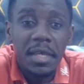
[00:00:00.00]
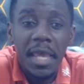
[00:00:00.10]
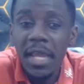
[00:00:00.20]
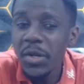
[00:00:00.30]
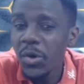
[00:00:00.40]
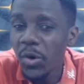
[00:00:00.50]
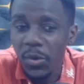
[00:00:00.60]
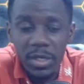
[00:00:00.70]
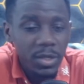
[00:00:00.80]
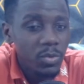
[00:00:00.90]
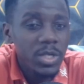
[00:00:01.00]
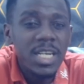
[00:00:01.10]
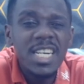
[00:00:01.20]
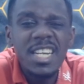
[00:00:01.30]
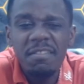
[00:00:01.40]
Eddie Howe will
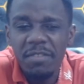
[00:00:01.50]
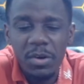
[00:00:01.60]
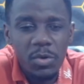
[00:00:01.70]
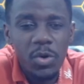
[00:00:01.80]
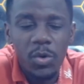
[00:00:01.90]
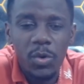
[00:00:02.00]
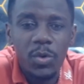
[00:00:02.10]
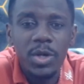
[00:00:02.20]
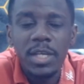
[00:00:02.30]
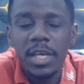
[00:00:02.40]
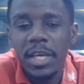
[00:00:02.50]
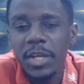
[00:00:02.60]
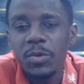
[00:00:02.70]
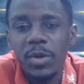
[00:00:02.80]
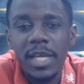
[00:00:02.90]
never go
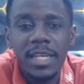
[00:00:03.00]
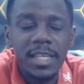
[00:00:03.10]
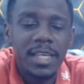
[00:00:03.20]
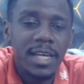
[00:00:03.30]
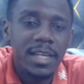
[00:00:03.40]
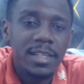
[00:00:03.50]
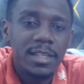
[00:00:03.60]
anywhere near